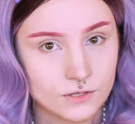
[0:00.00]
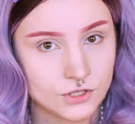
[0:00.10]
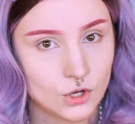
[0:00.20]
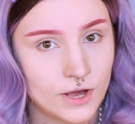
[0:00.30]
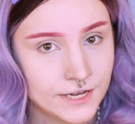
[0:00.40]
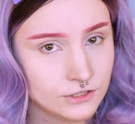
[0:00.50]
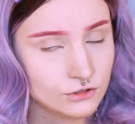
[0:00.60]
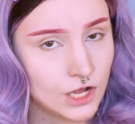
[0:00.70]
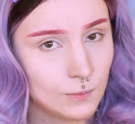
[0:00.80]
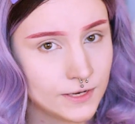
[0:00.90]
So I don't
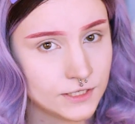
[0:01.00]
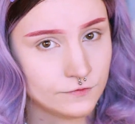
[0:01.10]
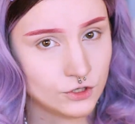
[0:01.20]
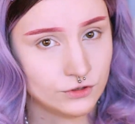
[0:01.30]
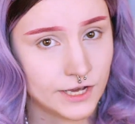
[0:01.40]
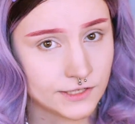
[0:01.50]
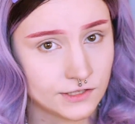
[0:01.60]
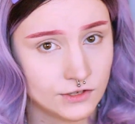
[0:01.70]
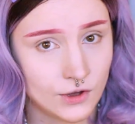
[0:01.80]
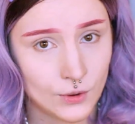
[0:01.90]
know how many of you guys
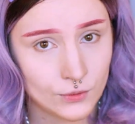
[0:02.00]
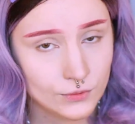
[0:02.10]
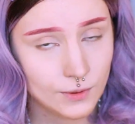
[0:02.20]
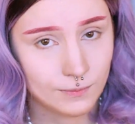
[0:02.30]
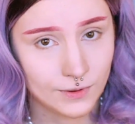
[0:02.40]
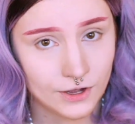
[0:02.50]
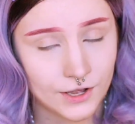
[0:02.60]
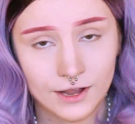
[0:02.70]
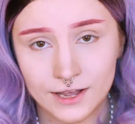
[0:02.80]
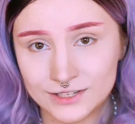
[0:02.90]
know,
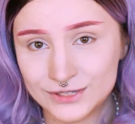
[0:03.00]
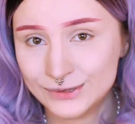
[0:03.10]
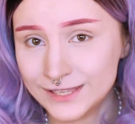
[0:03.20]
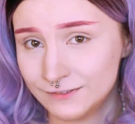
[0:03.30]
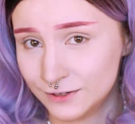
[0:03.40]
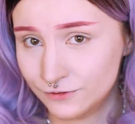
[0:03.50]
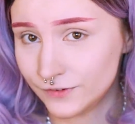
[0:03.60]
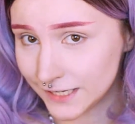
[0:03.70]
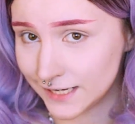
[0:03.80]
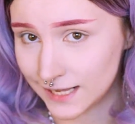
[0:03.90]
but I do live in
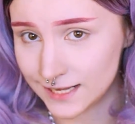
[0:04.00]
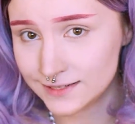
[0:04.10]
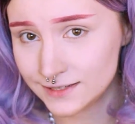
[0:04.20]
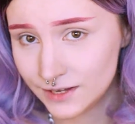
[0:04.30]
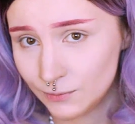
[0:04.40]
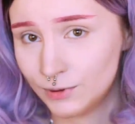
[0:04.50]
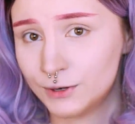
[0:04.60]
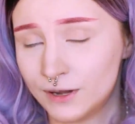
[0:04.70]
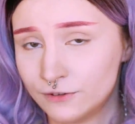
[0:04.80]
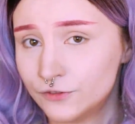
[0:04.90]
Finland, but
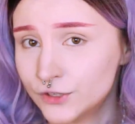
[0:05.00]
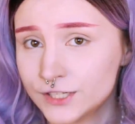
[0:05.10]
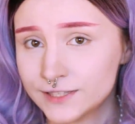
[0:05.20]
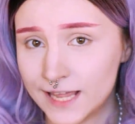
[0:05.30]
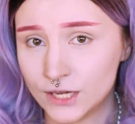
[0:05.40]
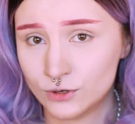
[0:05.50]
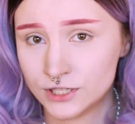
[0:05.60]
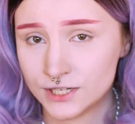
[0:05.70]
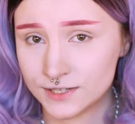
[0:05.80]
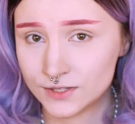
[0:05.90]
my first
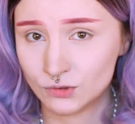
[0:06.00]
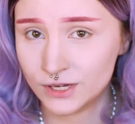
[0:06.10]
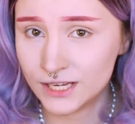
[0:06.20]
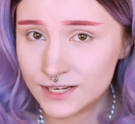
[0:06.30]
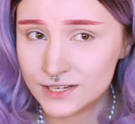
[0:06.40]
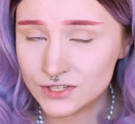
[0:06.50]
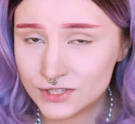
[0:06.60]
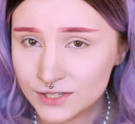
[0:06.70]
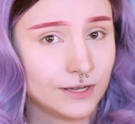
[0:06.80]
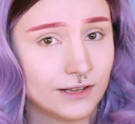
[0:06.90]
language is
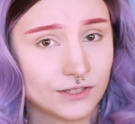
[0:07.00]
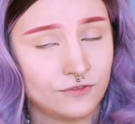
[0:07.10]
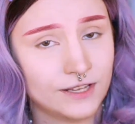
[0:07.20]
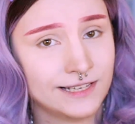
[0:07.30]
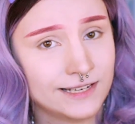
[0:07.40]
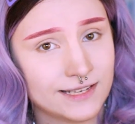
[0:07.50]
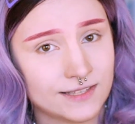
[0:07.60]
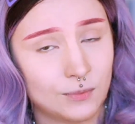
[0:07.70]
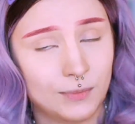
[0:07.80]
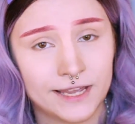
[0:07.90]
Swedish, because Finland
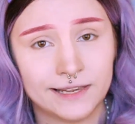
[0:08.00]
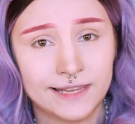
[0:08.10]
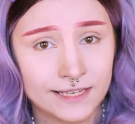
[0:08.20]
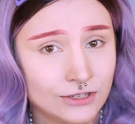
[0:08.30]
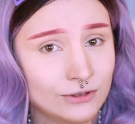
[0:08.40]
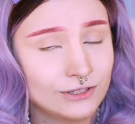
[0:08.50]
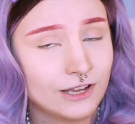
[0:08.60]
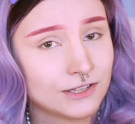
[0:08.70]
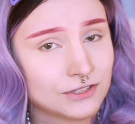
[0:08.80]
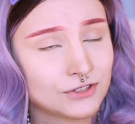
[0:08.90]
is a bilingual
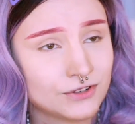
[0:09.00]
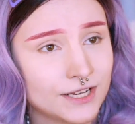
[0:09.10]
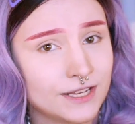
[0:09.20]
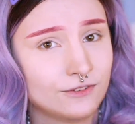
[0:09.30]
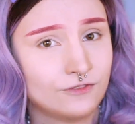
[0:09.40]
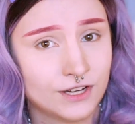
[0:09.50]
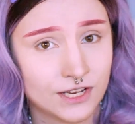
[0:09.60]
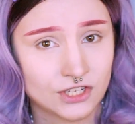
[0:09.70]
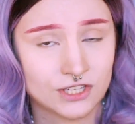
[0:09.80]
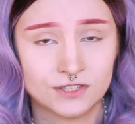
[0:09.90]
country.
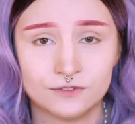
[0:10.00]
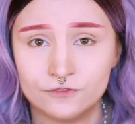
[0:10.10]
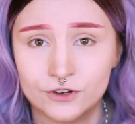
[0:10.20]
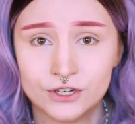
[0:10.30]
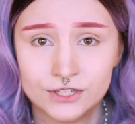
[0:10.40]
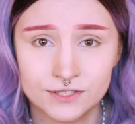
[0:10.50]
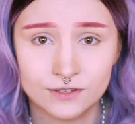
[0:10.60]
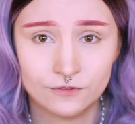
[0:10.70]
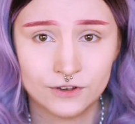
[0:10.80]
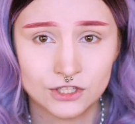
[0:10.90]
Finnish is the first
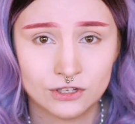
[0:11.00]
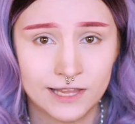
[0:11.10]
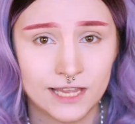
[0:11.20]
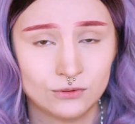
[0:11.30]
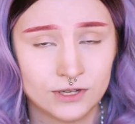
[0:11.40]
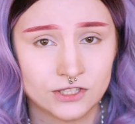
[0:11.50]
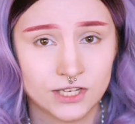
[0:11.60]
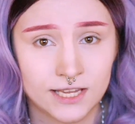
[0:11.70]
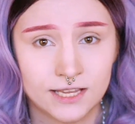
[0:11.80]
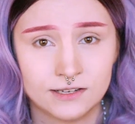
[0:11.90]
official language
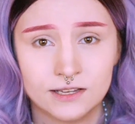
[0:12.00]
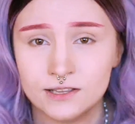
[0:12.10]
and